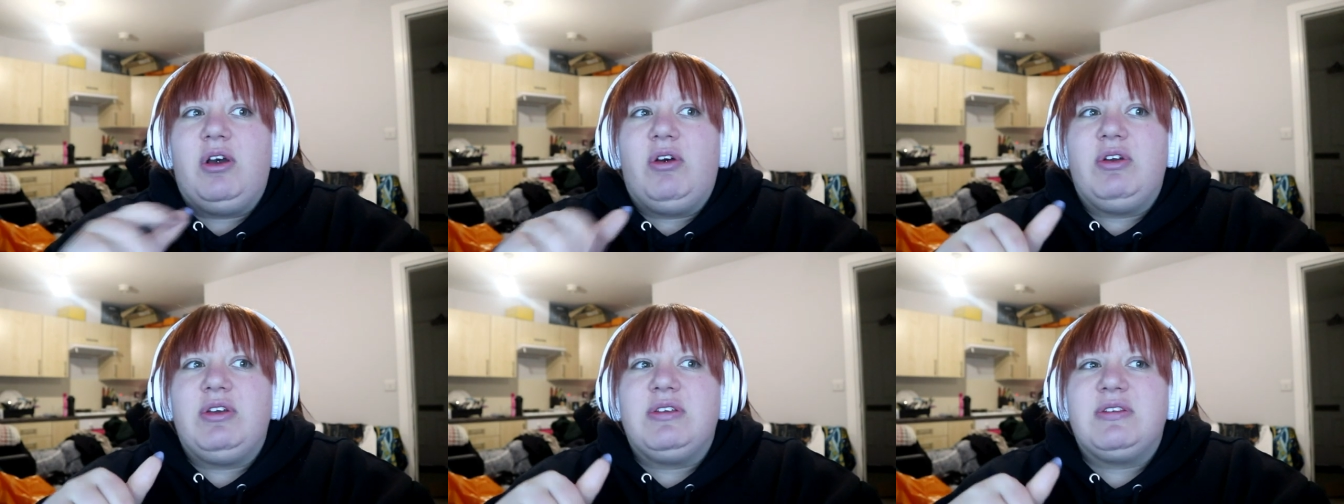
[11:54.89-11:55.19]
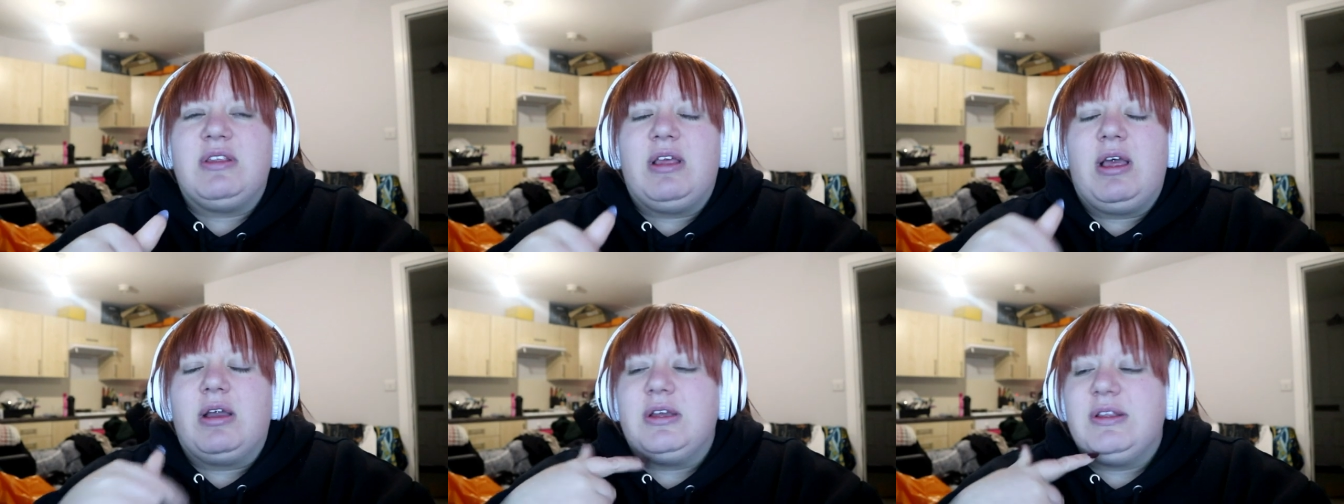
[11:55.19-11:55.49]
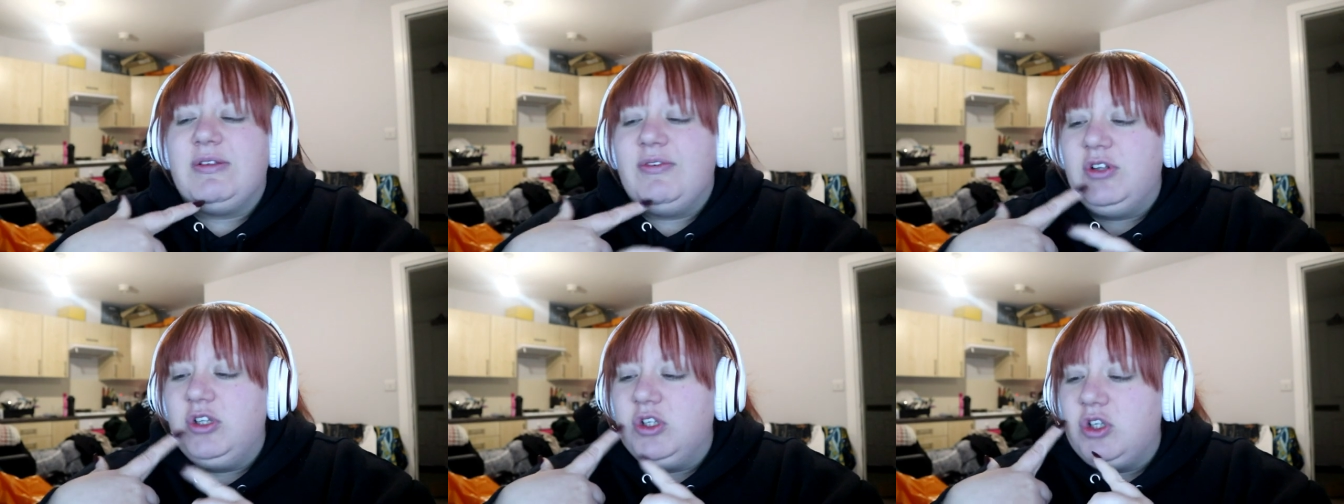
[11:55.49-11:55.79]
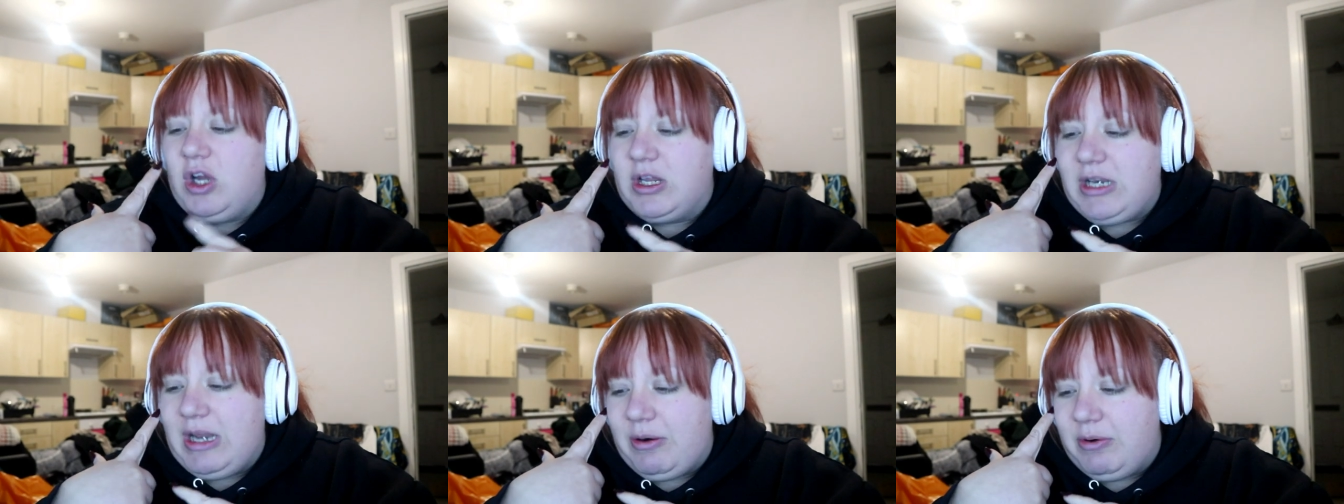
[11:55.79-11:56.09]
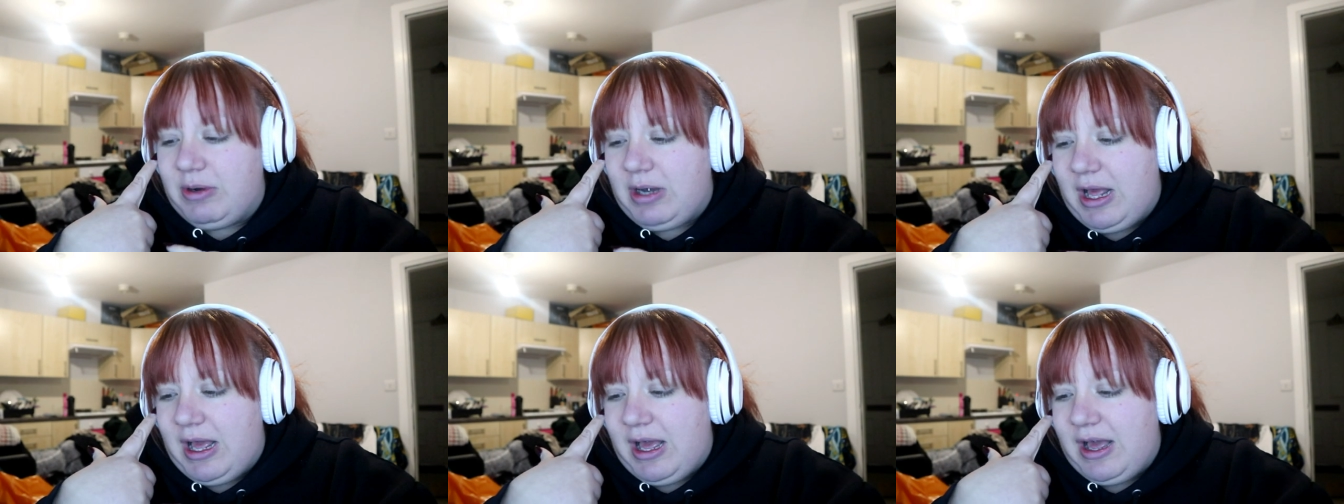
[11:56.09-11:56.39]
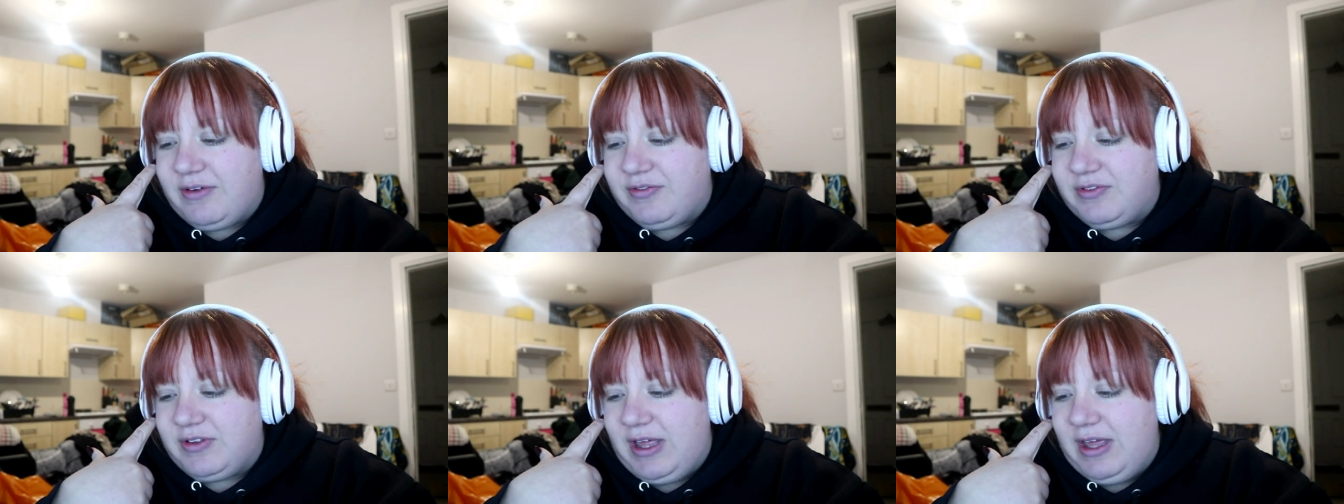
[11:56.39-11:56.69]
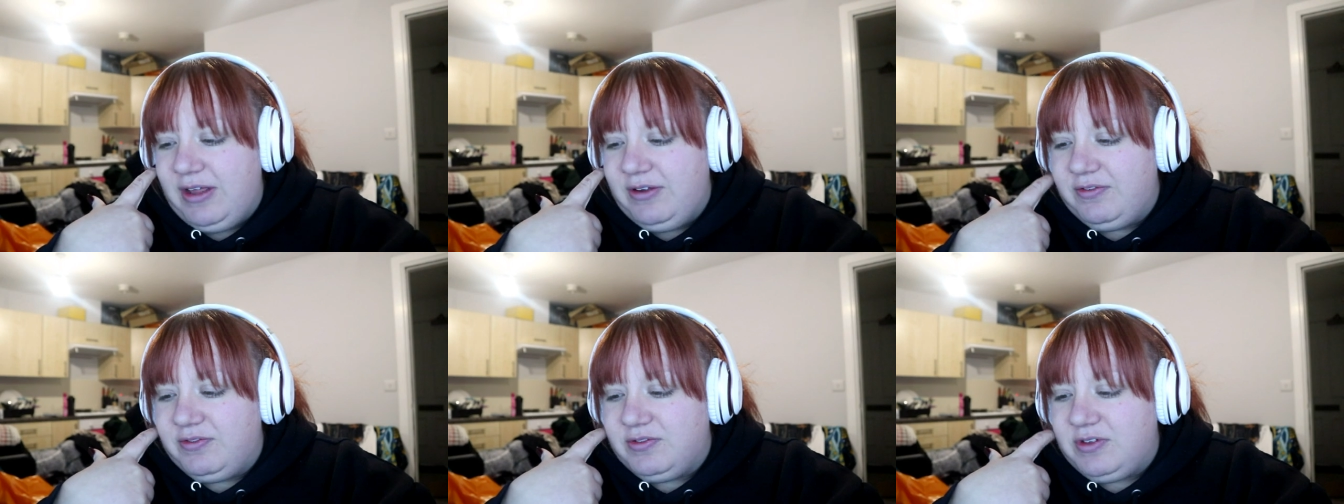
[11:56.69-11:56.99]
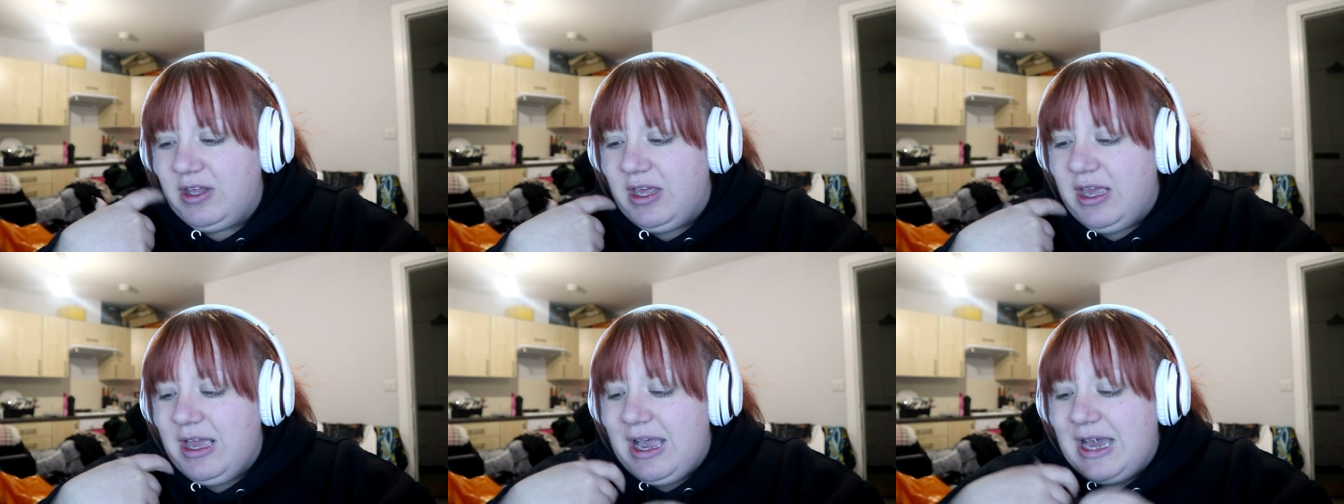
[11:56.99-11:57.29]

Because I've only got an hour and a half left.